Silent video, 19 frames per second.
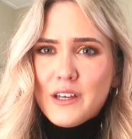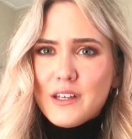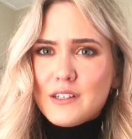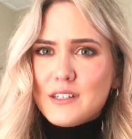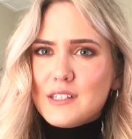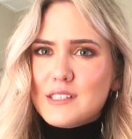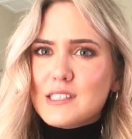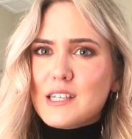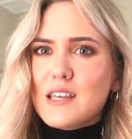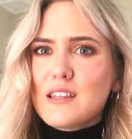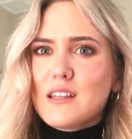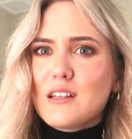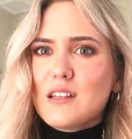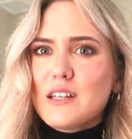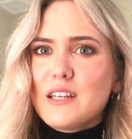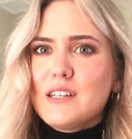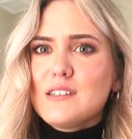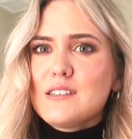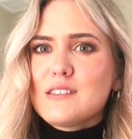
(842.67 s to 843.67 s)
to say the
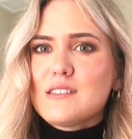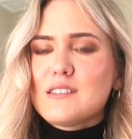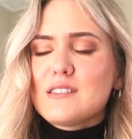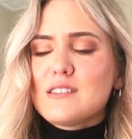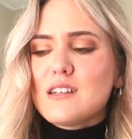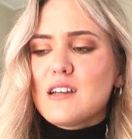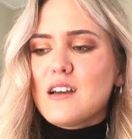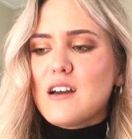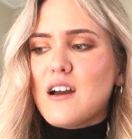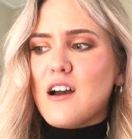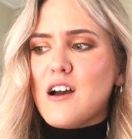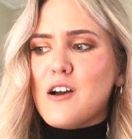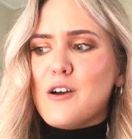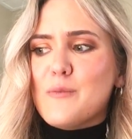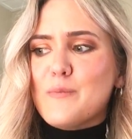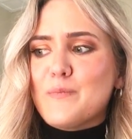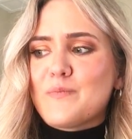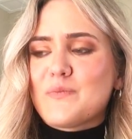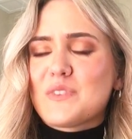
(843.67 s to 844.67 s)
least,
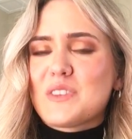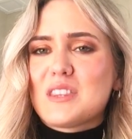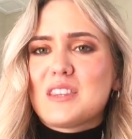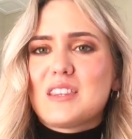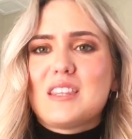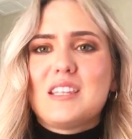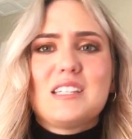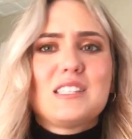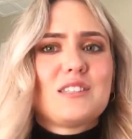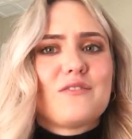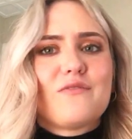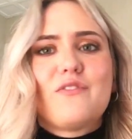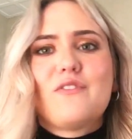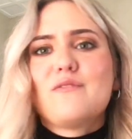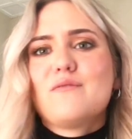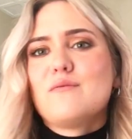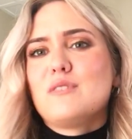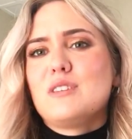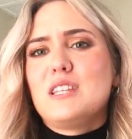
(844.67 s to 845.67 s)
this
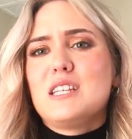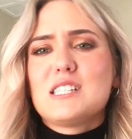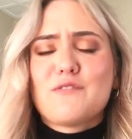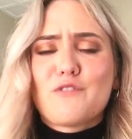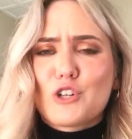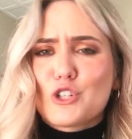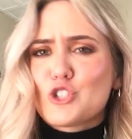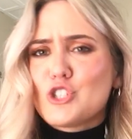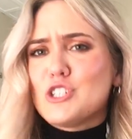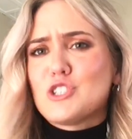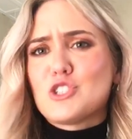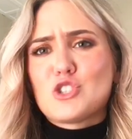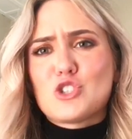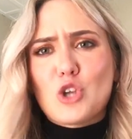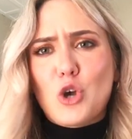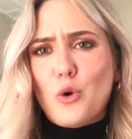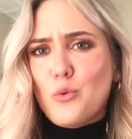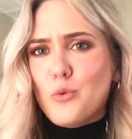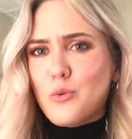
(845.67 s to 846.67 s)
version
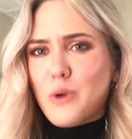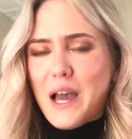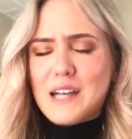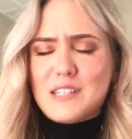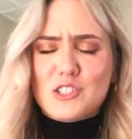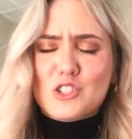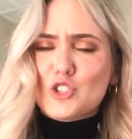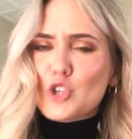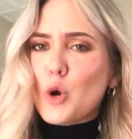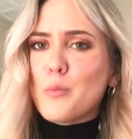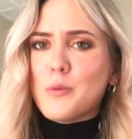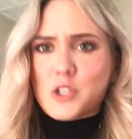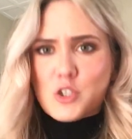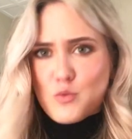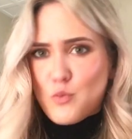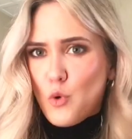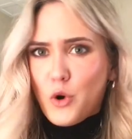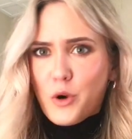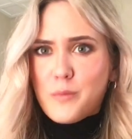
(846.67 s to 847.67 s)
has so
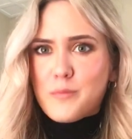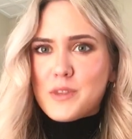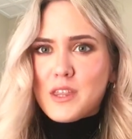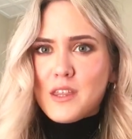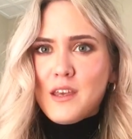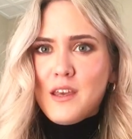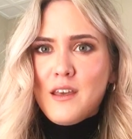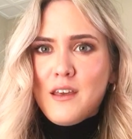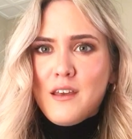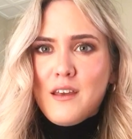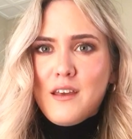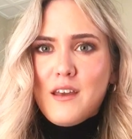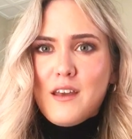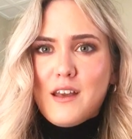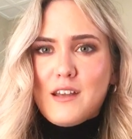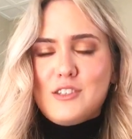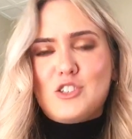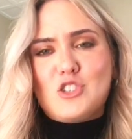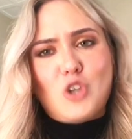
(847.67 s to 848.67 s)
much warmth
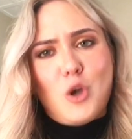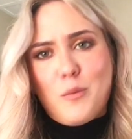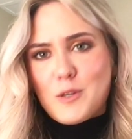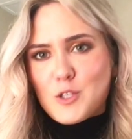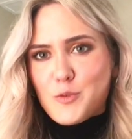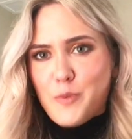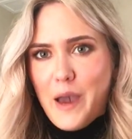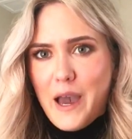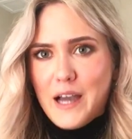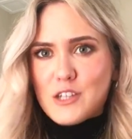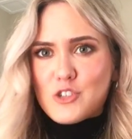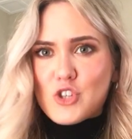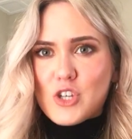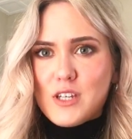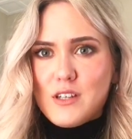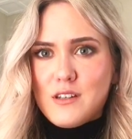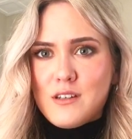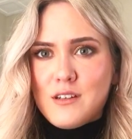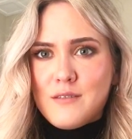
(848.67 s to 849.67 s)
and so much
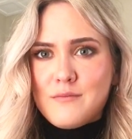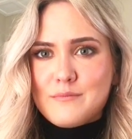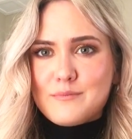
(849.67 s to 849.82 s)
passion.